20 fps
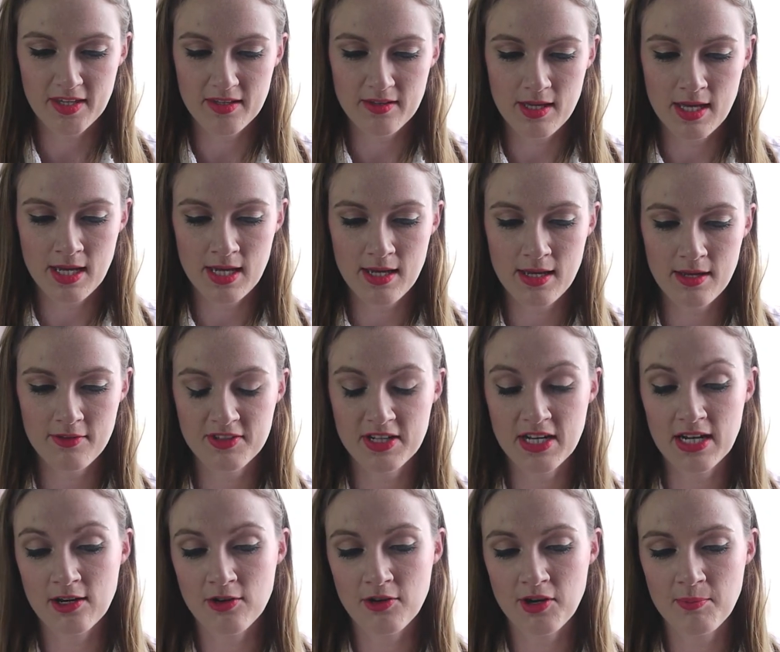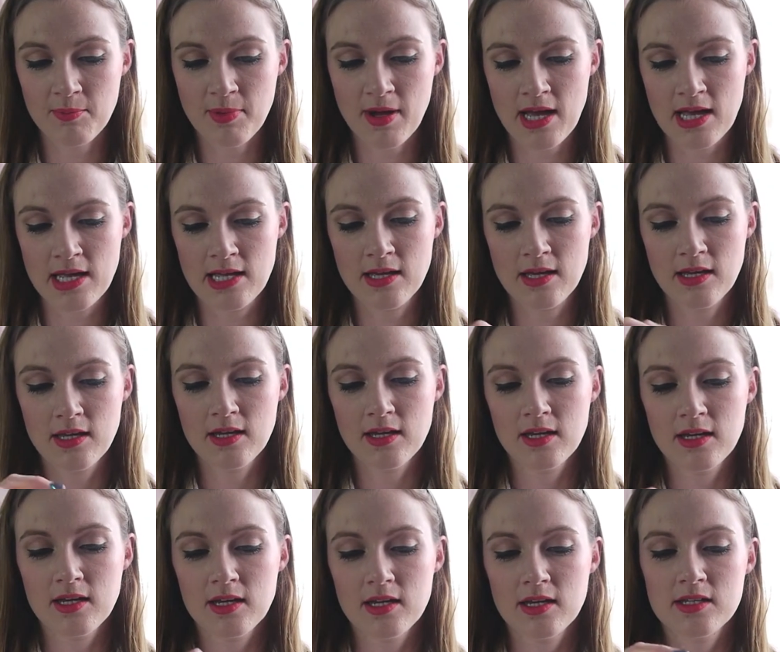Vanilla Cream Pie.
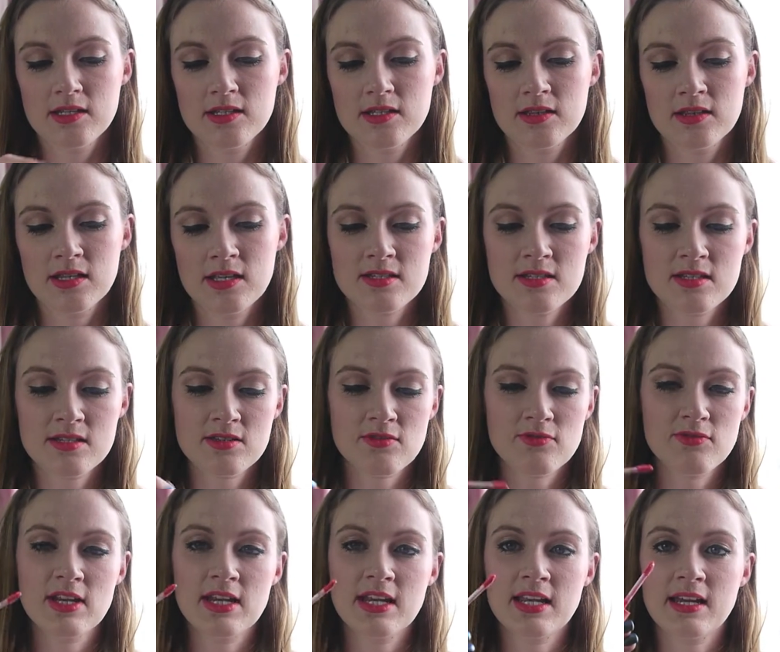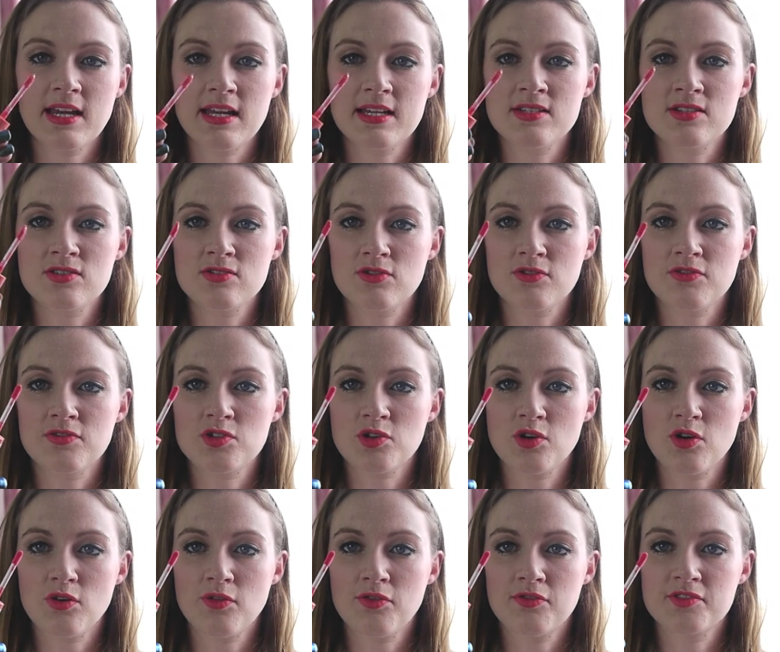This is a really nice sort of
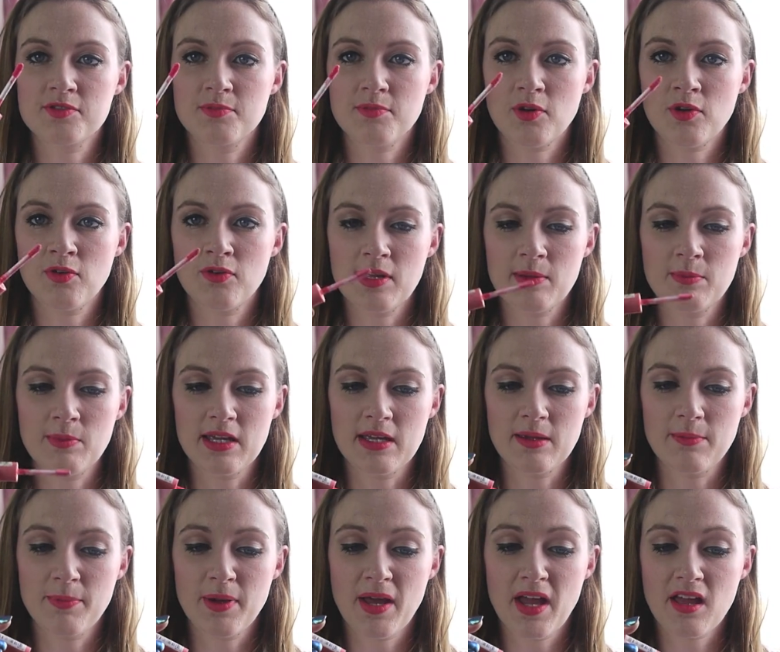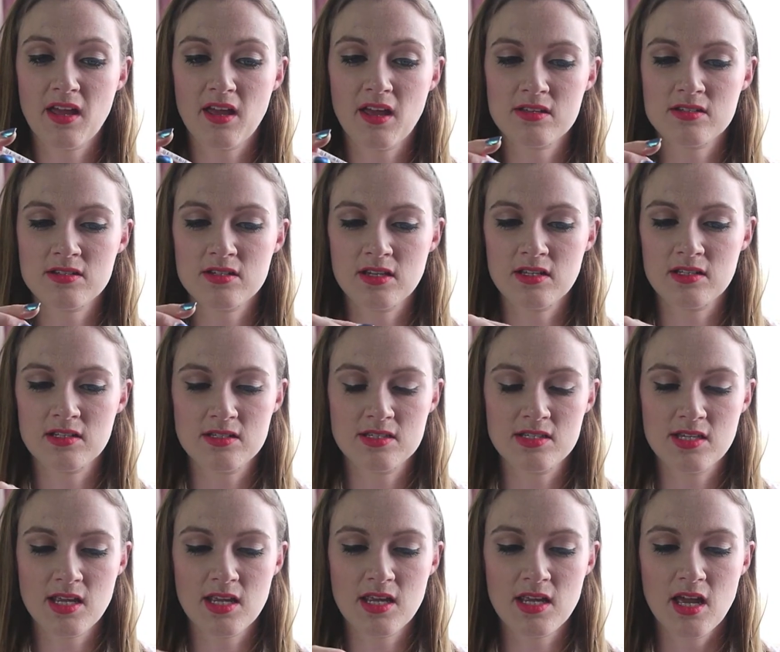soft, creamy pink, as you can
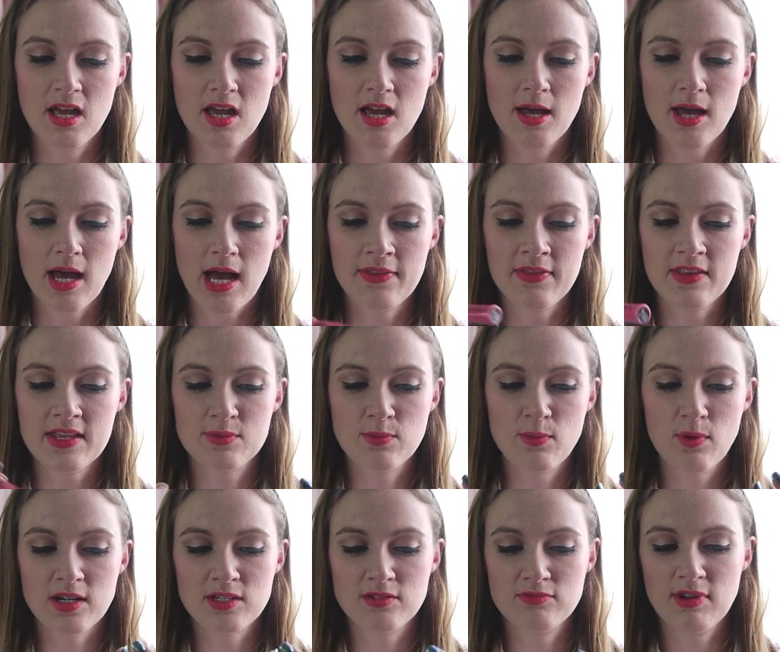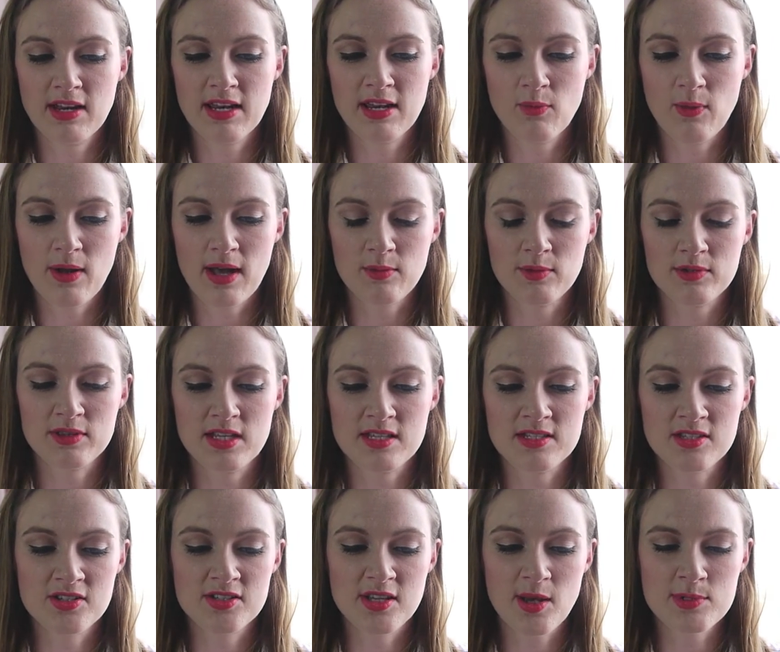see. And this worked really well with this
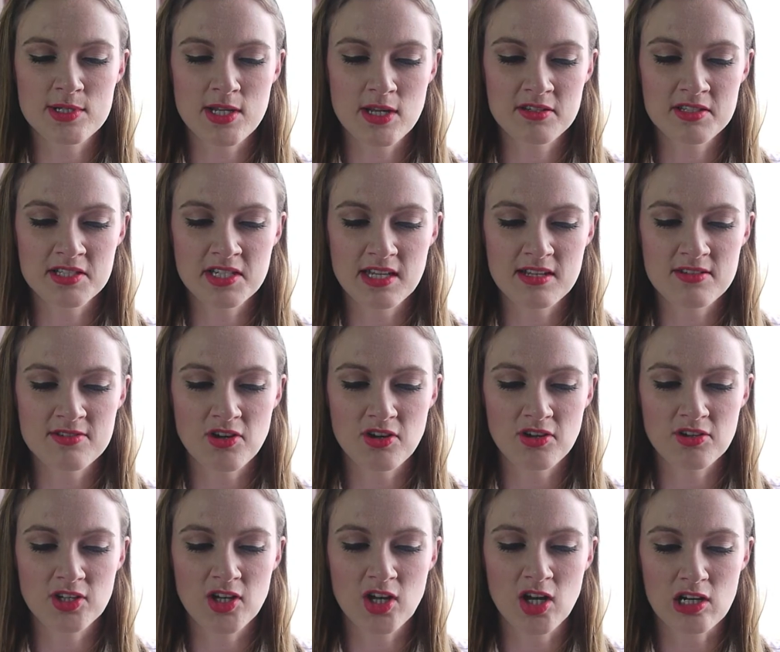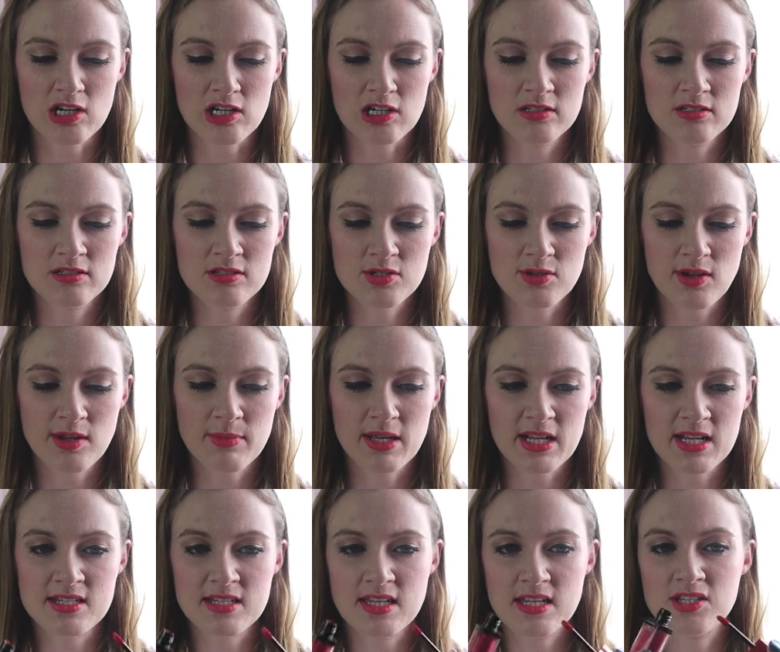because I was looking to get a certain color. So I
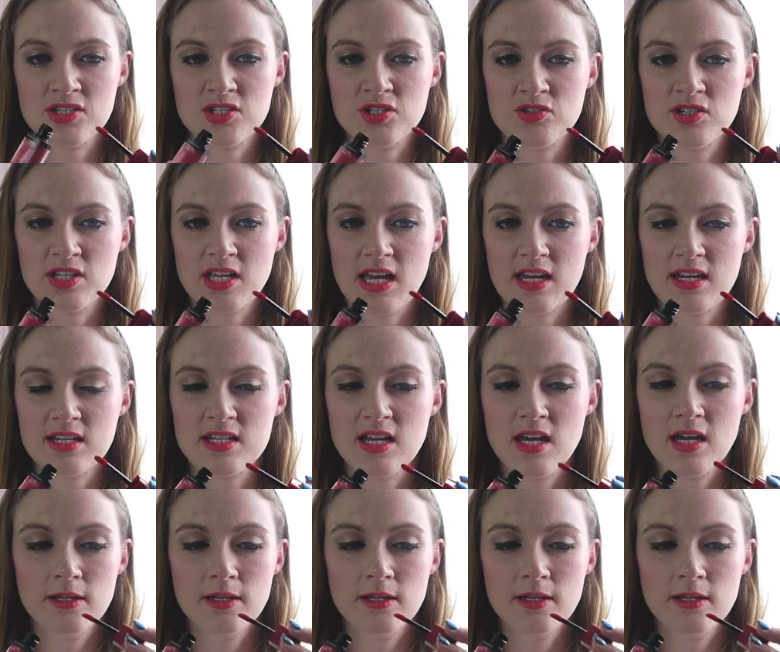mixed these two to get it.